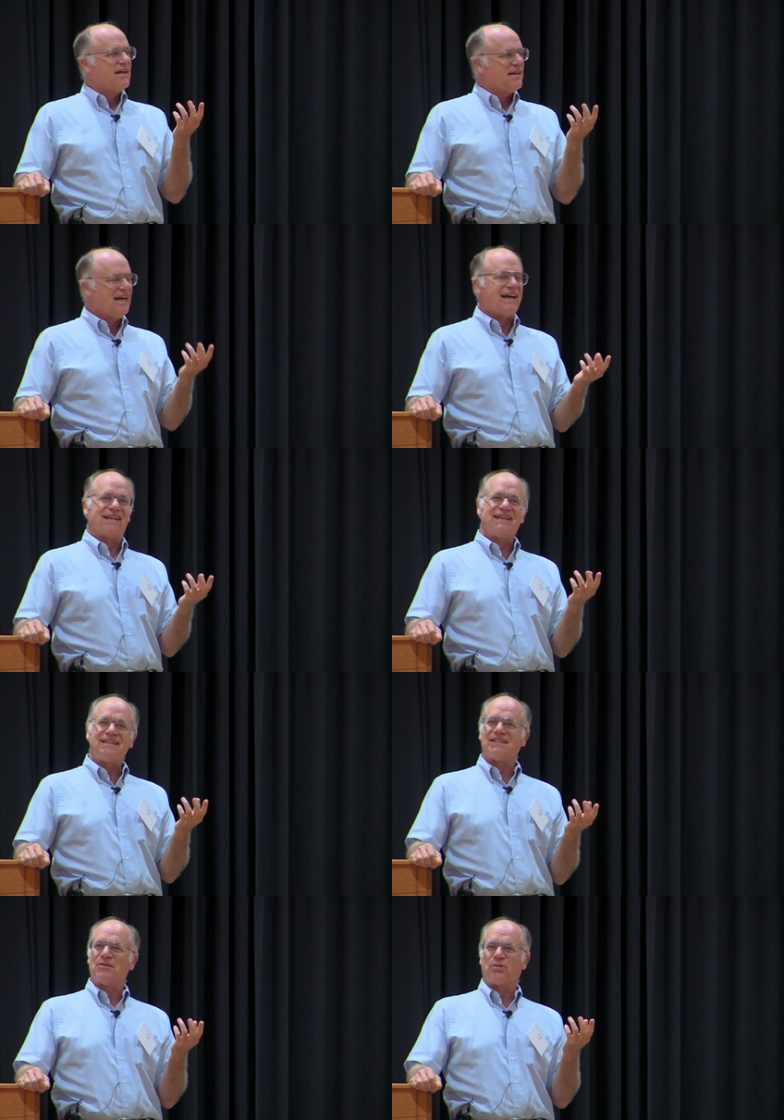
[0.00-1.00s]
yeah, this
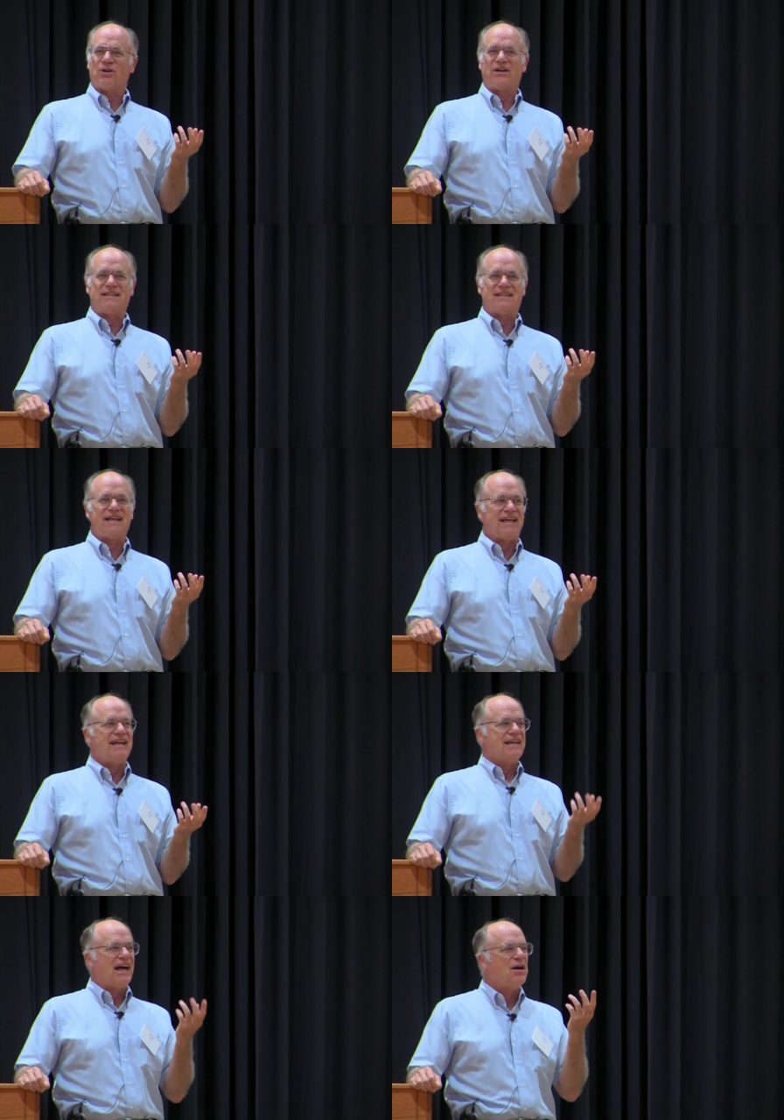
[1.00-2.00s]
is a prairie city.
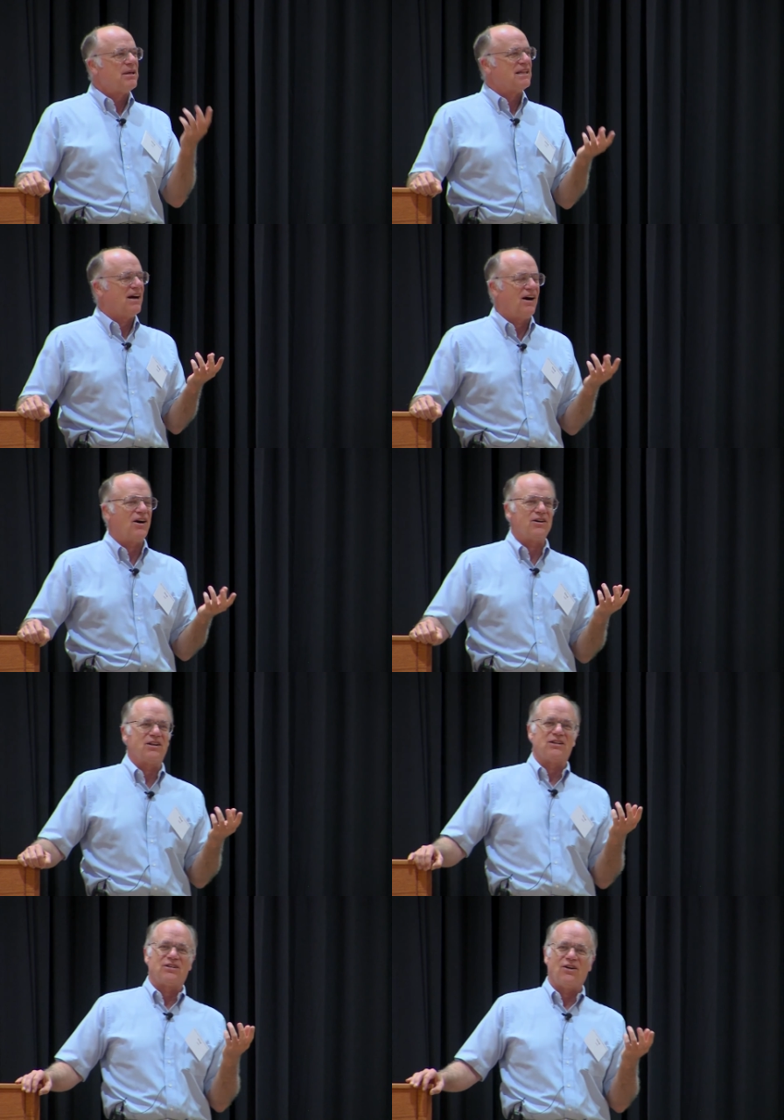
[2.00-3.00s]
I'm in the heart of
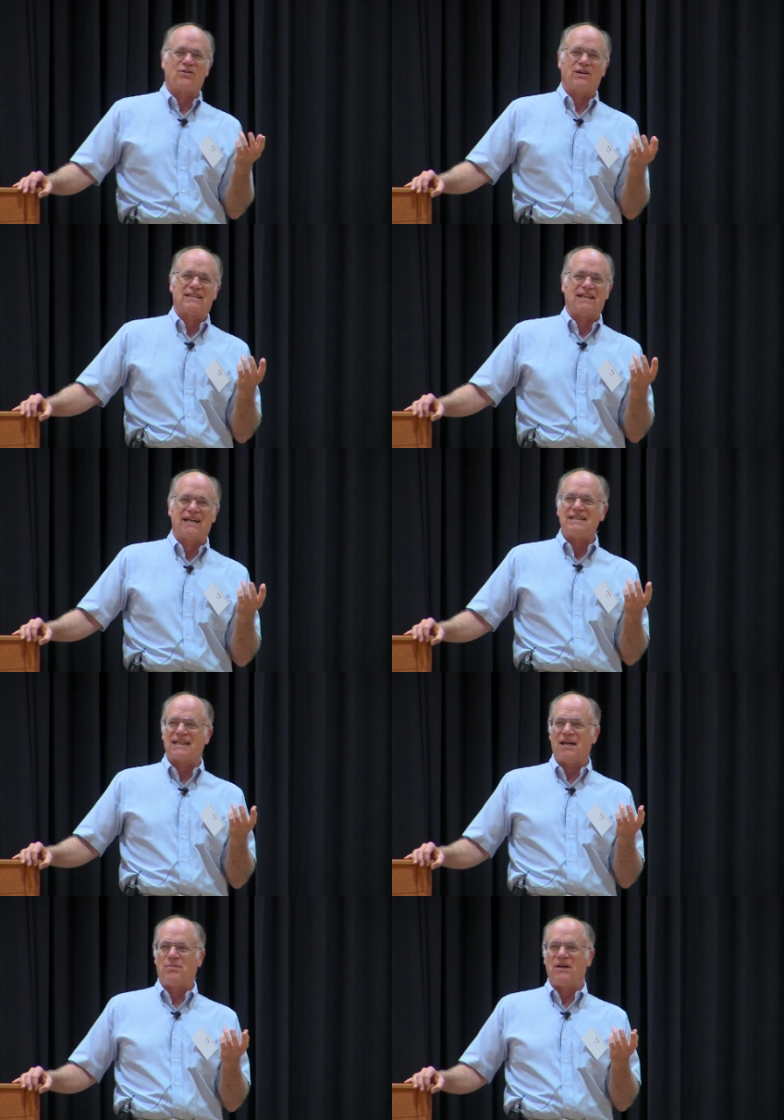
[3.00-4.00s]
the tall grass
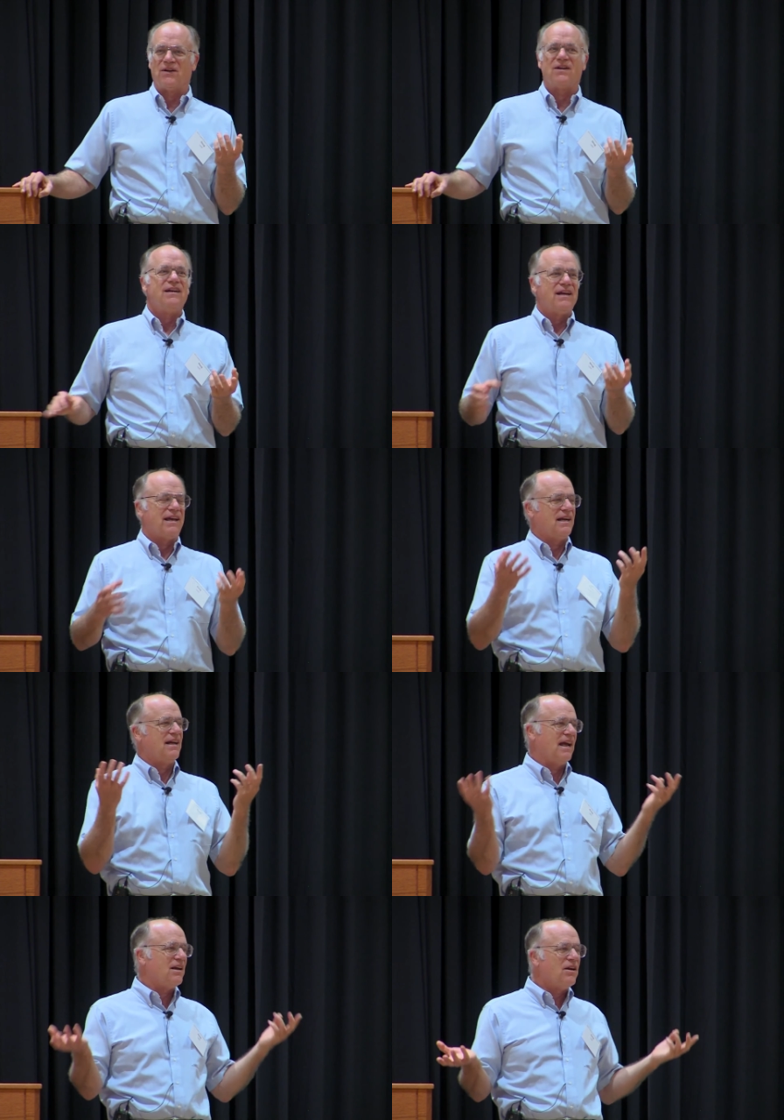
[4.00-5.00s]
landscape here.
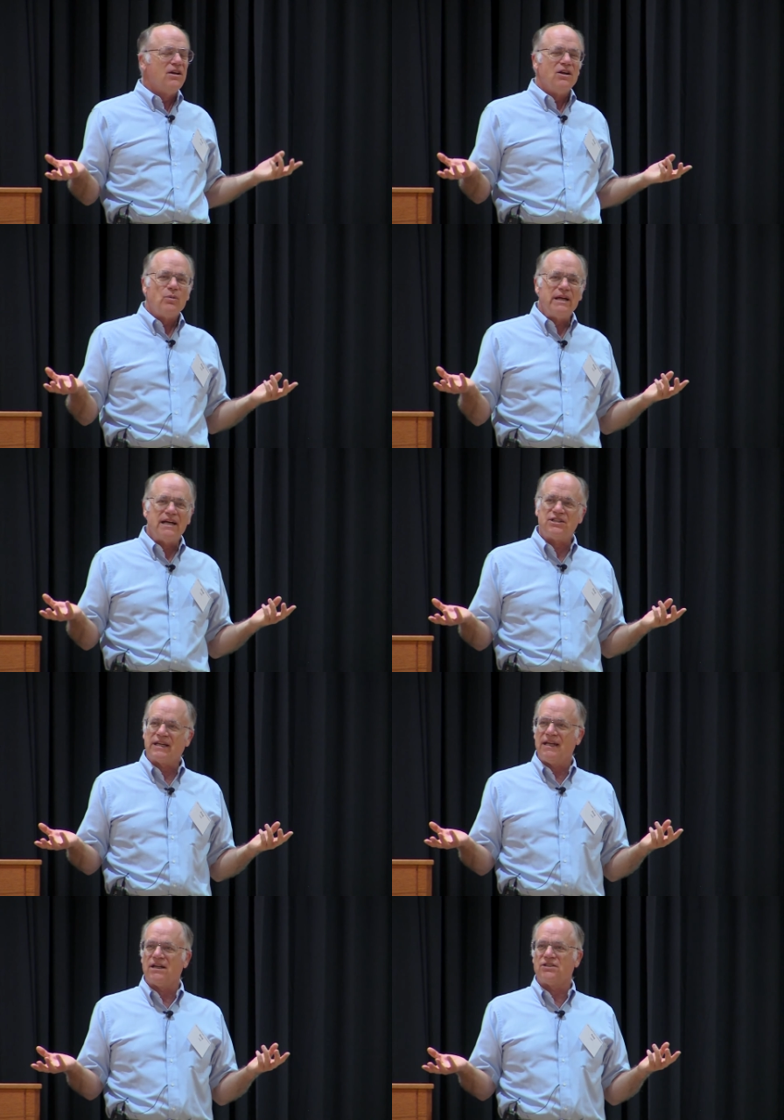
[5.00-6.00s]
And we
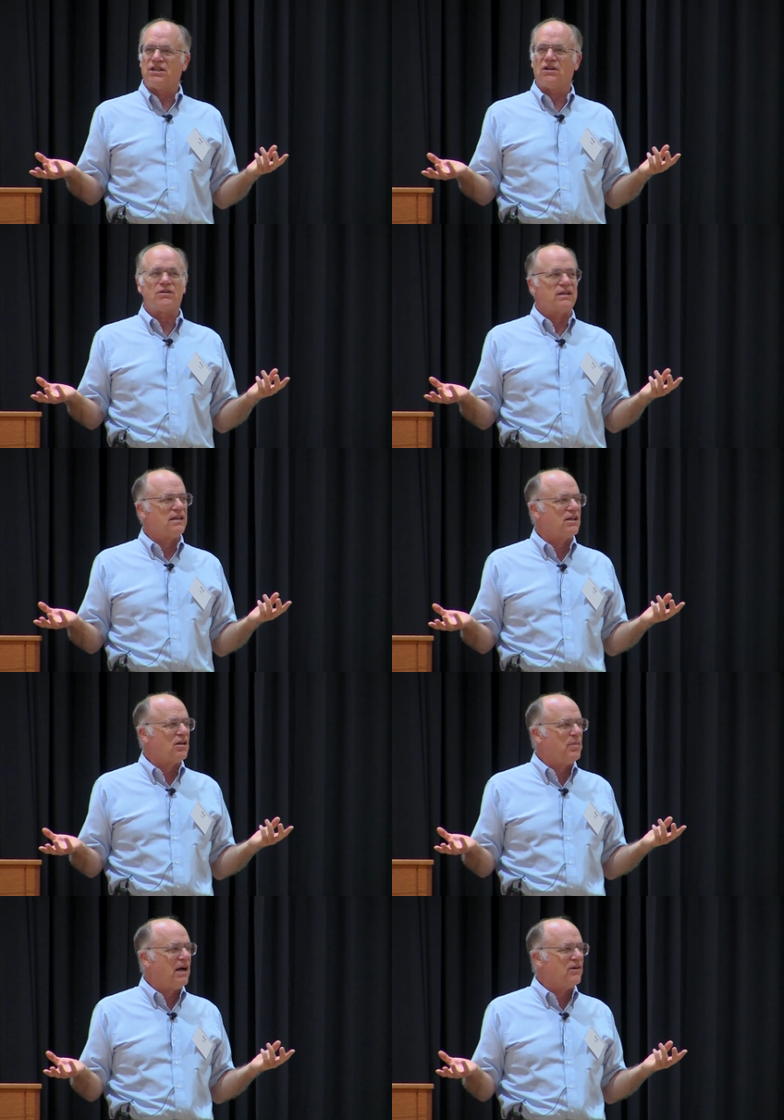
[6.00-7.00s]
educate our children a little
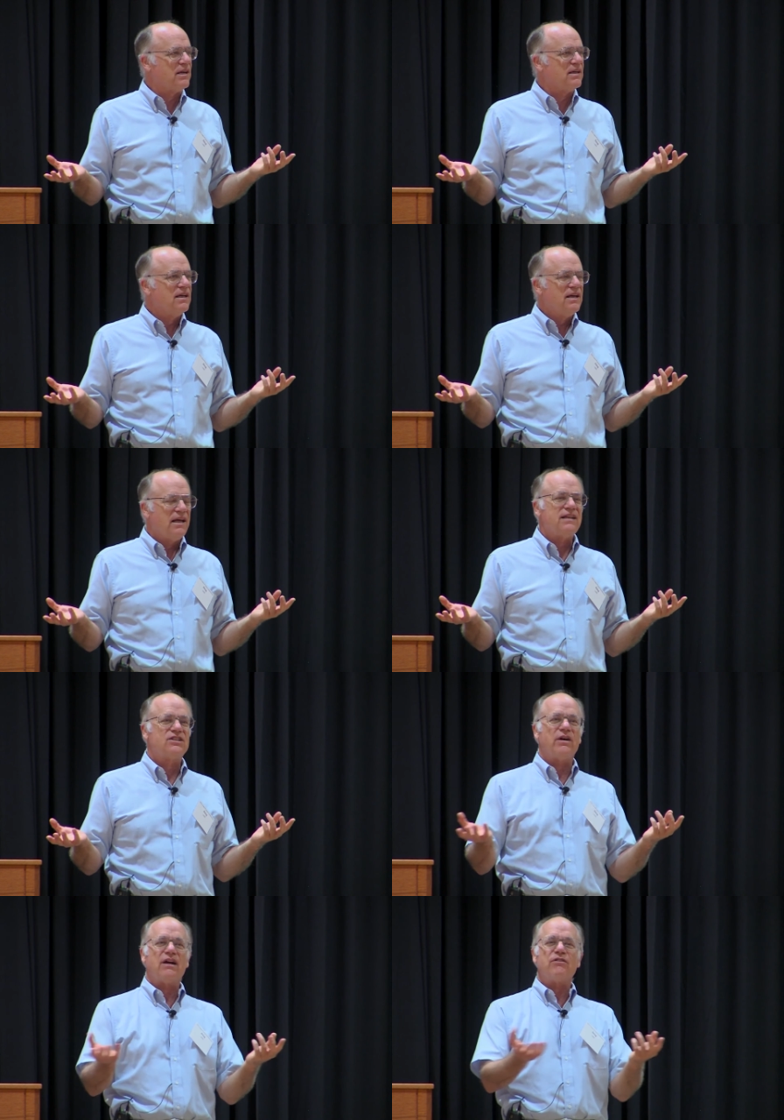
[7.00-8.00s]
about it. And
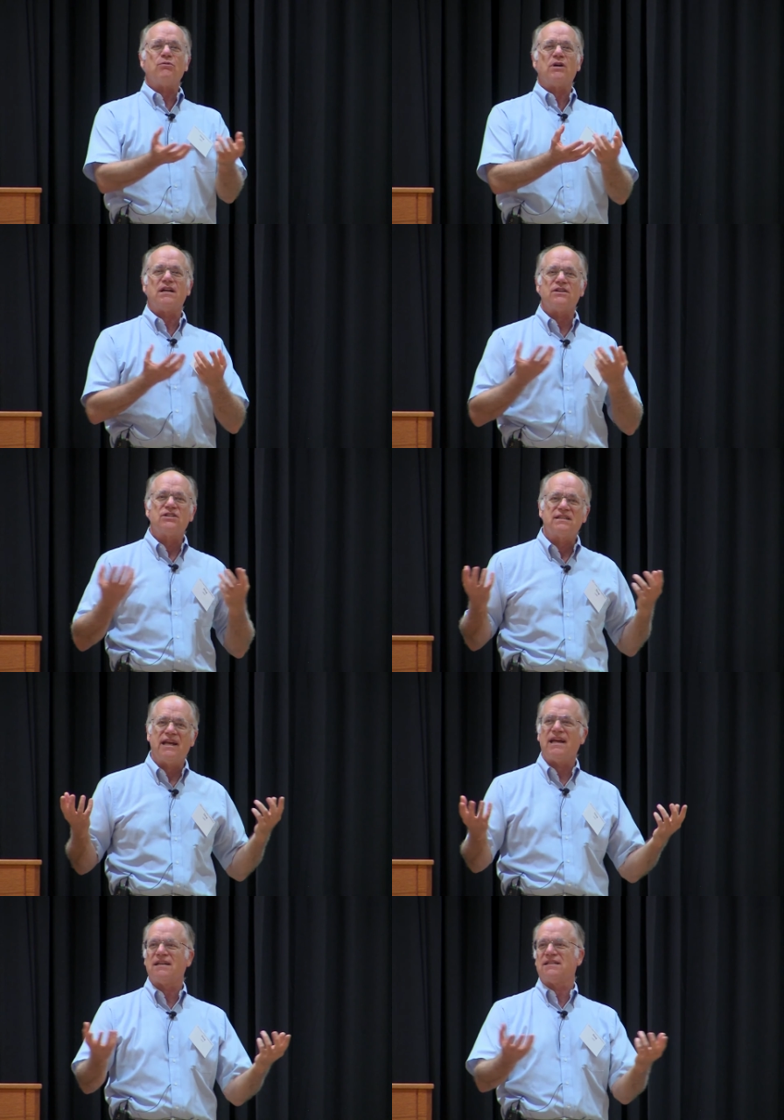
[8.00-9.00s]
so everyone
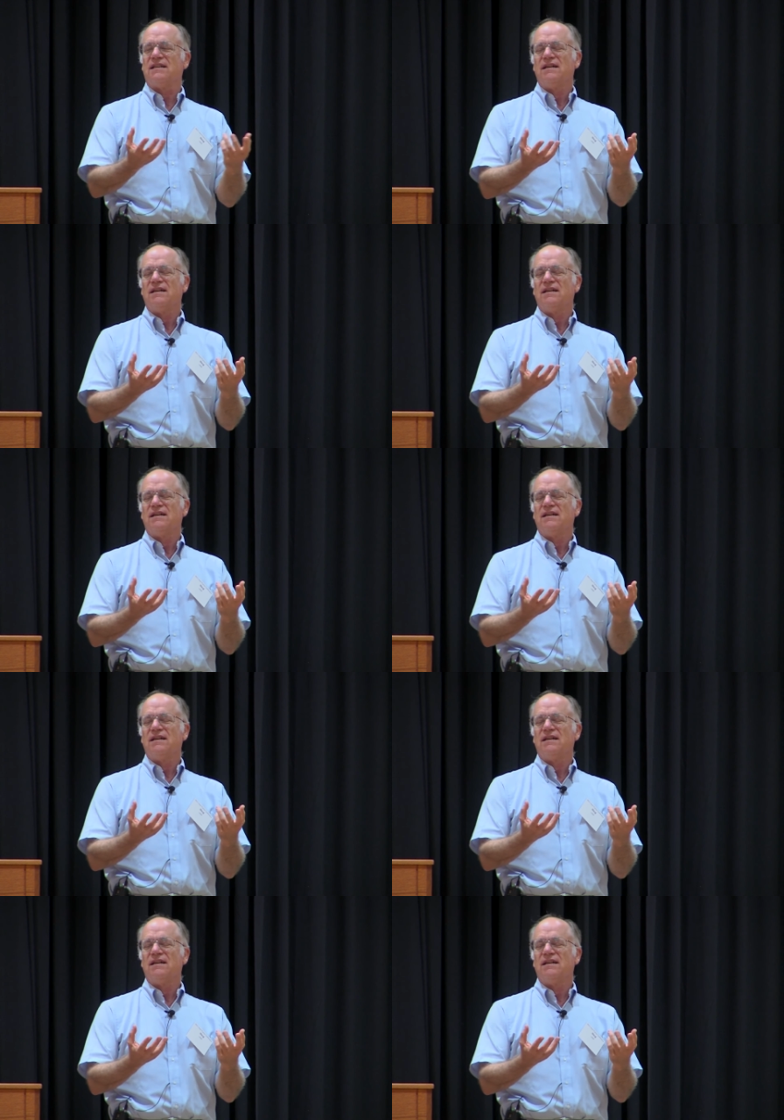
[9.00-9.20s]
understands,